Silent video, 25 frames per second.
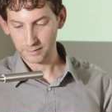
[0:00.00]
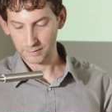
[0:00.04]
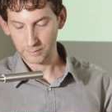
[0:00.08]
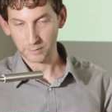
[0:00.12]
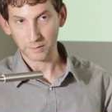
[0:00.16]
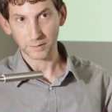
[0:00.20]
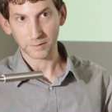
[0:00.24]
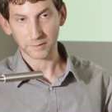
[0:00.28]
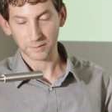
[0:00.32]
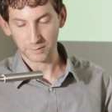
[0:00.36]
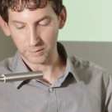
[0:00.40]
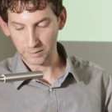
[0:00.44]

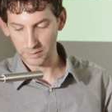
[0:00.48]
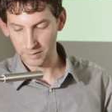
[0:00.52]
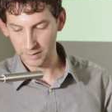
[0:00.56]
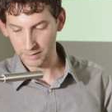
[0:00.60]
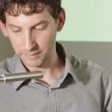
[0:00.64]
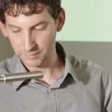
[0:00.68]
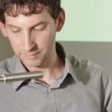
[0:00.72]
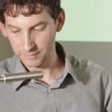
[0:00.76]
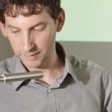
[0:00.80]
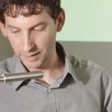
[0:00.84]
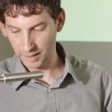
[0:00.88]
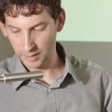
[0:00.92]
to the
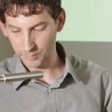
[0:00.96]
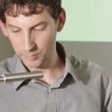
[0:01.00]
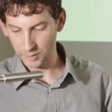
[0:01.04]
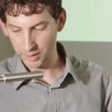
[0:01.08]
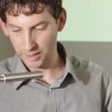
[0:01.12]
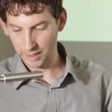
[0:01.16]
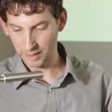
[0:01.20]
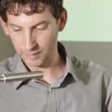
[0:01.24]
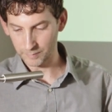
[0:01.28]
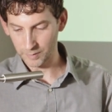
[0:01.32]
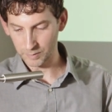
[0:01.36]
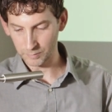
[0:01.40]
story of
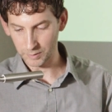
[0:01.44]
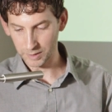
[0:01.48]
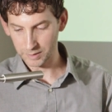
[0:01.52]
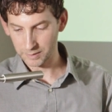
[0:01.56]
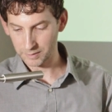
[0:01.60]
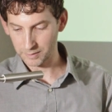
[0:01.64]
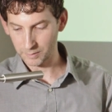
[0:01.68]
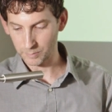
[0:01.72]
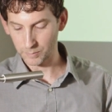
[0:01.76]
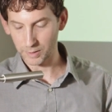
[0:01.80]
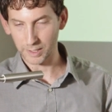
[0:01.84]
Abraham in which the